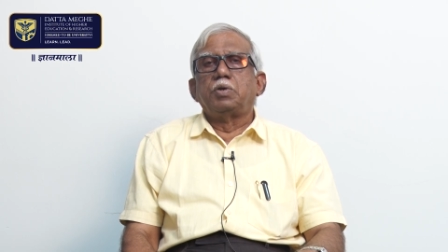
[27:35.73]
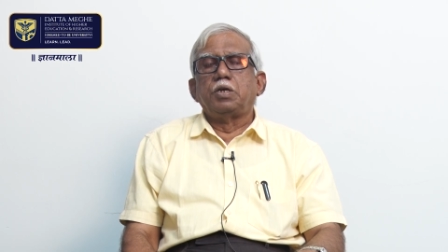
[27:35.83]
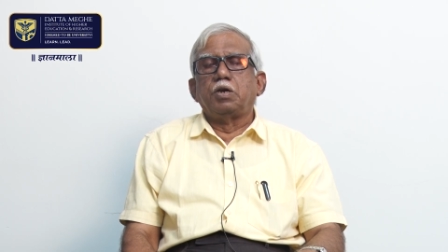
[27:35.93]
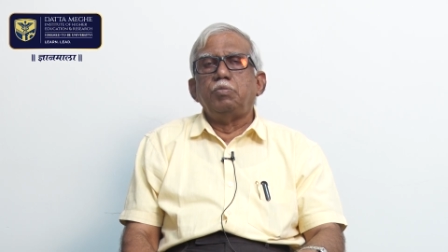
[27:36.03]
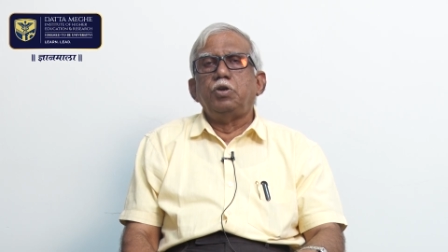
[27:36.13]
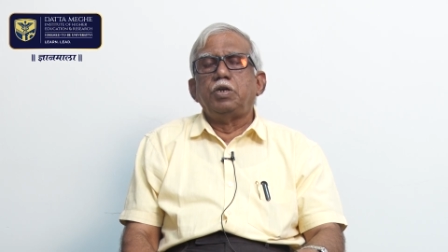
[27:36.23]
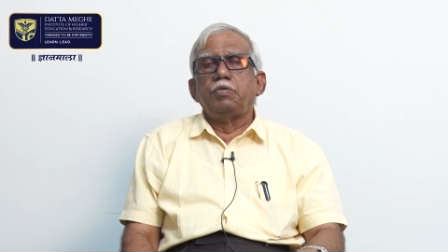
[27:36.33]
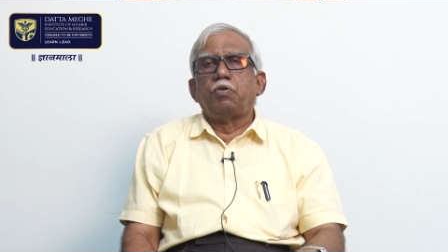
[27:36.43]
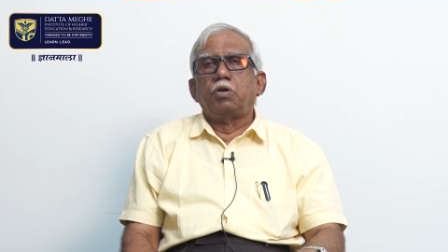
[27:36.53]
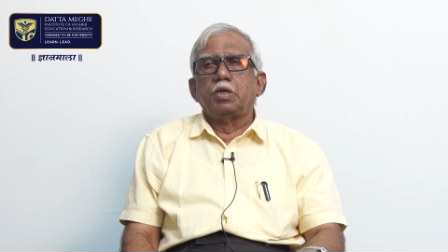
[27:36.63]
a
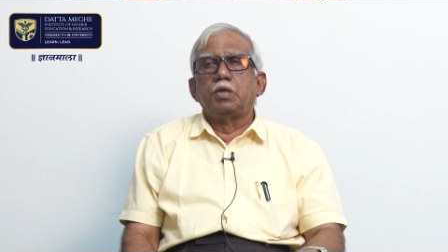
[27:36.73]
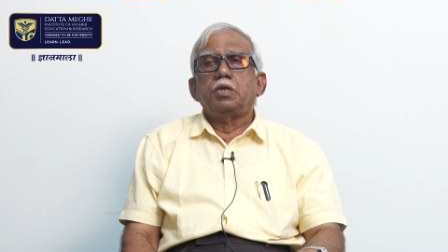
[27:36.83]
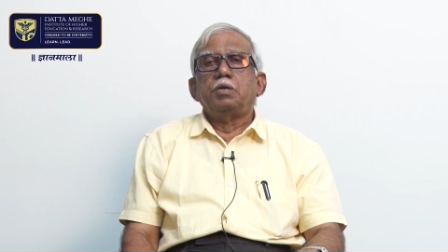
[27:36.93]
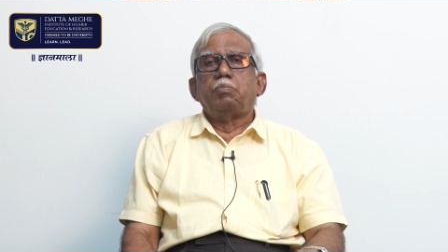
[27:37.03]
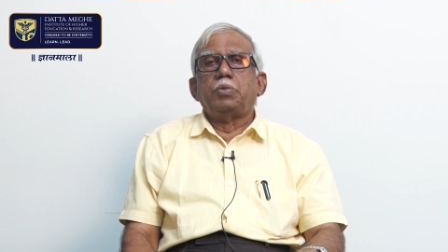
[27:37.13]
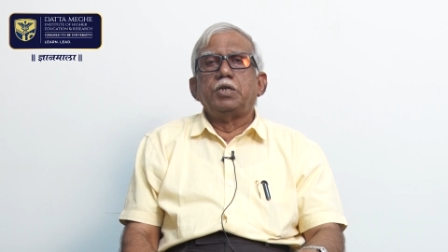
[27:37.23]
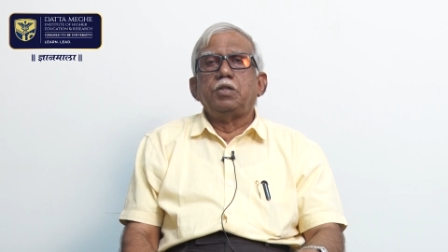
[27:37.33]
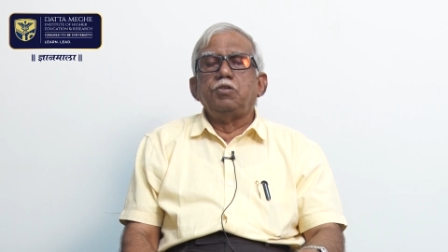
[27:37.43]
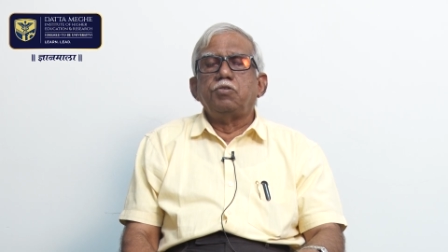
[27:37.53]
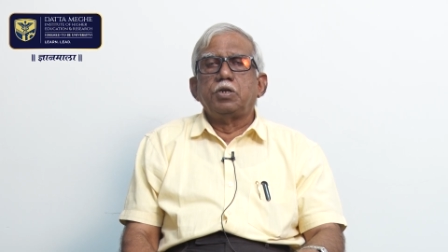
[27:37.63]
community fogging by
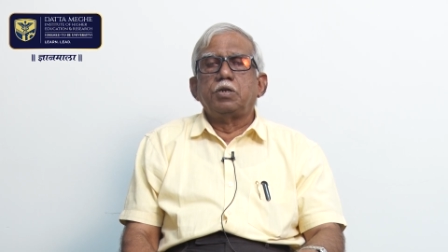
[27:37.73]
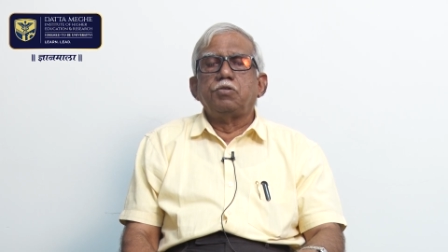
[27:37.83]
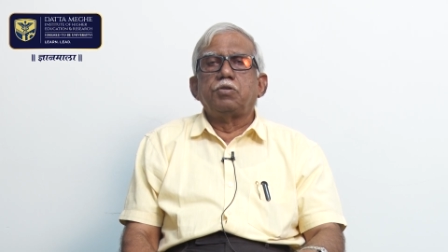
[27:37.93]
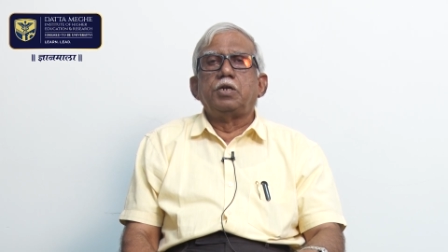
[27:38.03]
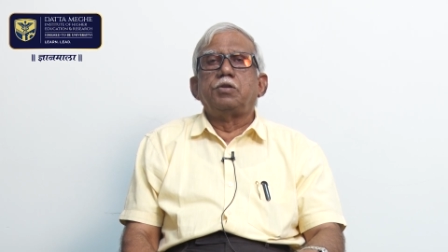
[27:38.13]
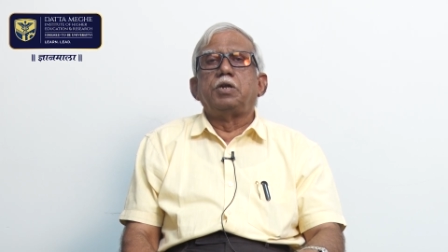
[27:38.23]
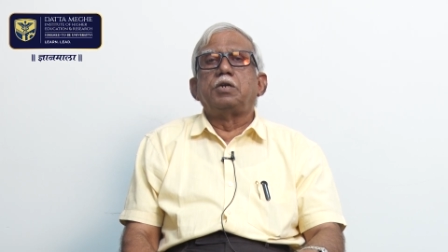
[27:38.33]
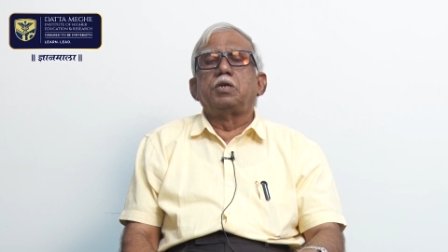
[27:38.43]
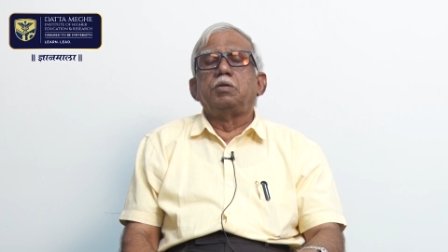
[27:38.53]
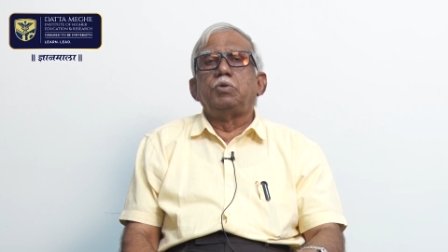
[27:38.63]
the insecticides
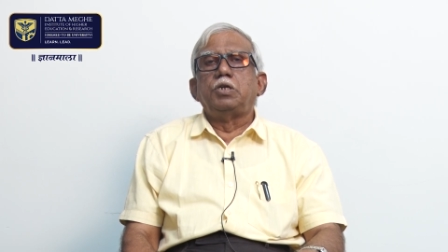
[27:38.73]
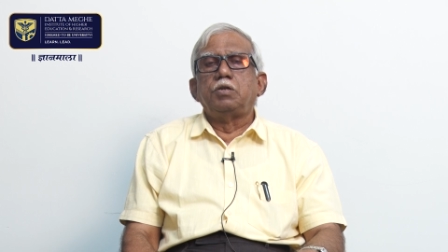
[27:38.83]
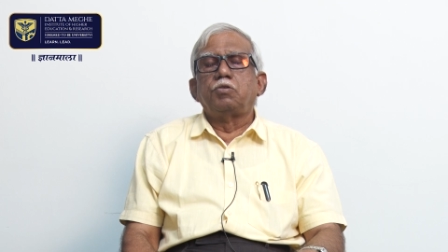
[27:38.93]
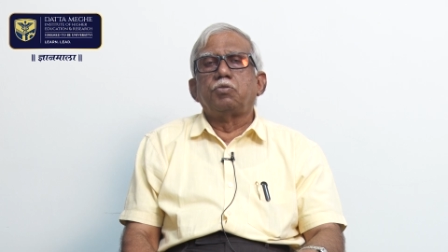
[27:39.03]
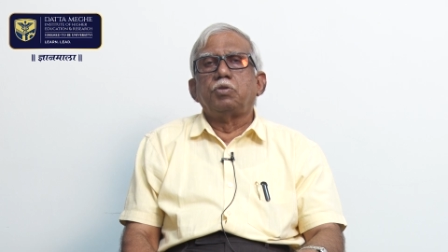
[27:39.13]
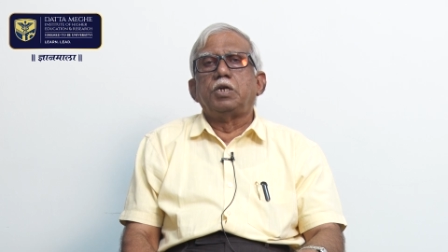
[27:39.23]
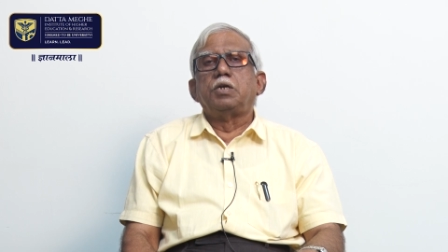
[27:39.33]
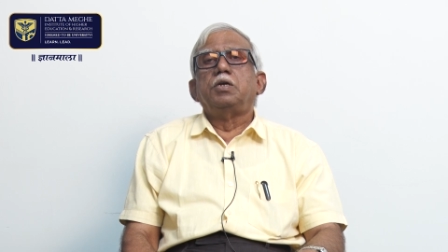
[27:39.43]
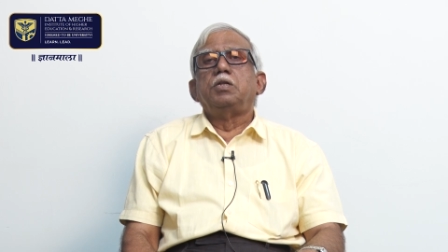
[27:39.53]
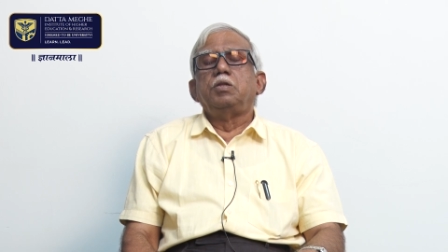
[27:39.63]
that can be done, so
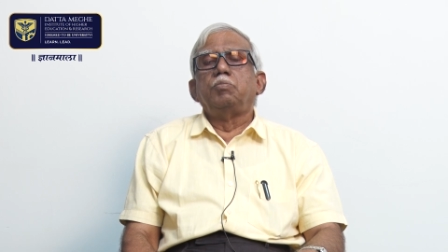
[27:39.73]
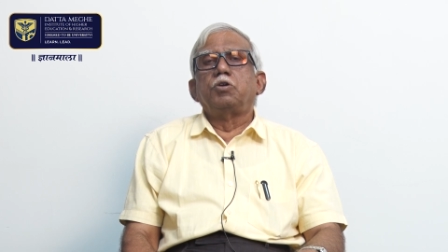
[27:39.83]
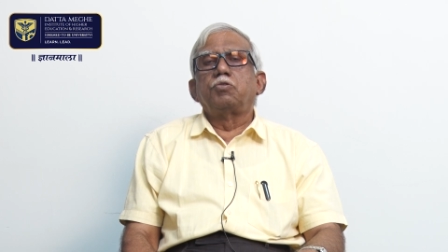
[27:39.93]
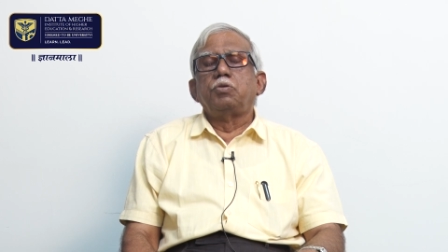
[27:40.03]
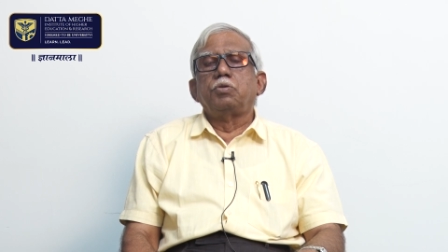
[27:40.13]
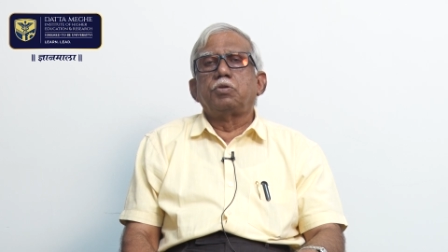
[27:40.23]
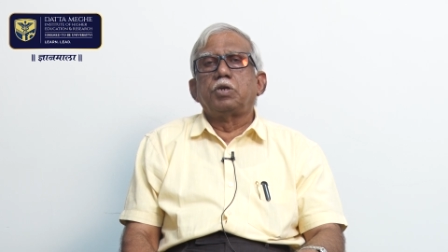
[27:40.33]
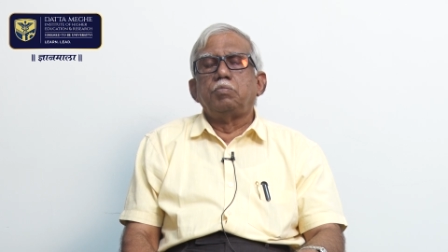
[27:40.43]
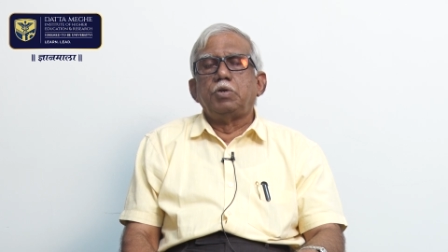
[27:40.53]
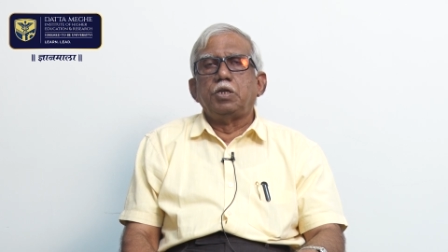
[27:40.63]
that the mosquitoes
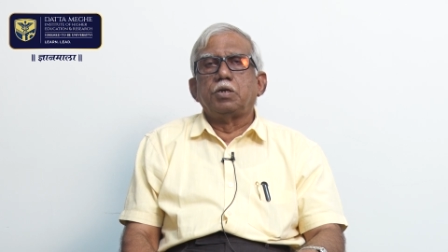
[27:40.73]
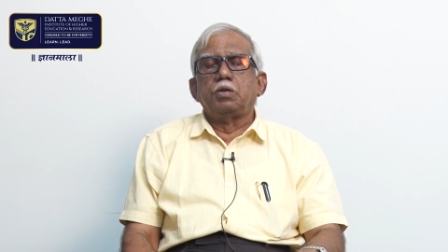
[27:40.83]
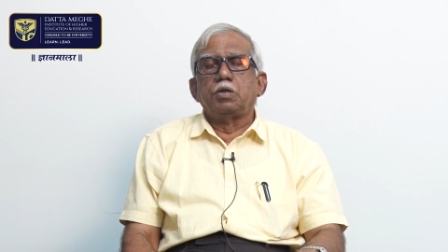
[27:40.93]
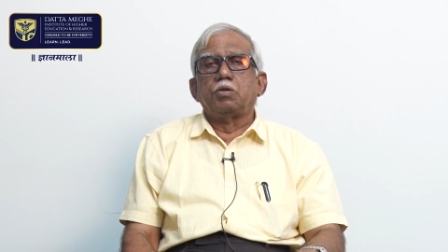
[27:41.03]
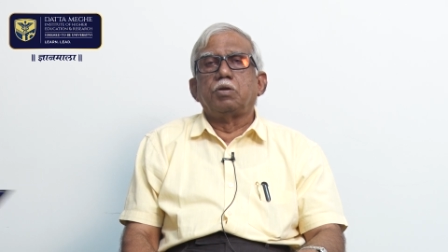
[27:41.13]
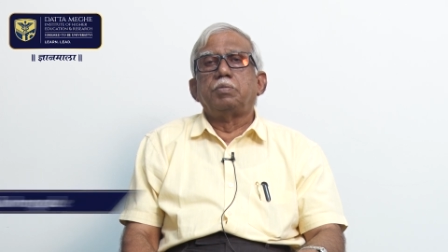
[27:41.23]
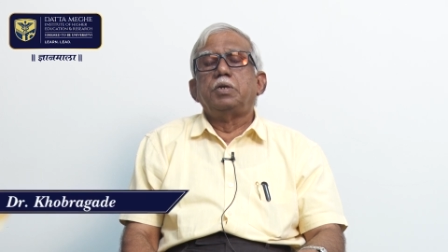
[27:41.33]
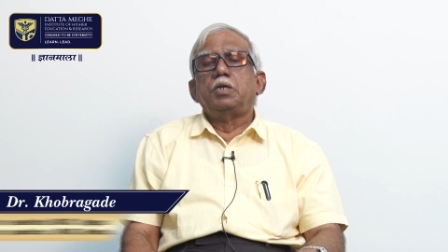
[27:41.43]
can be taken care of.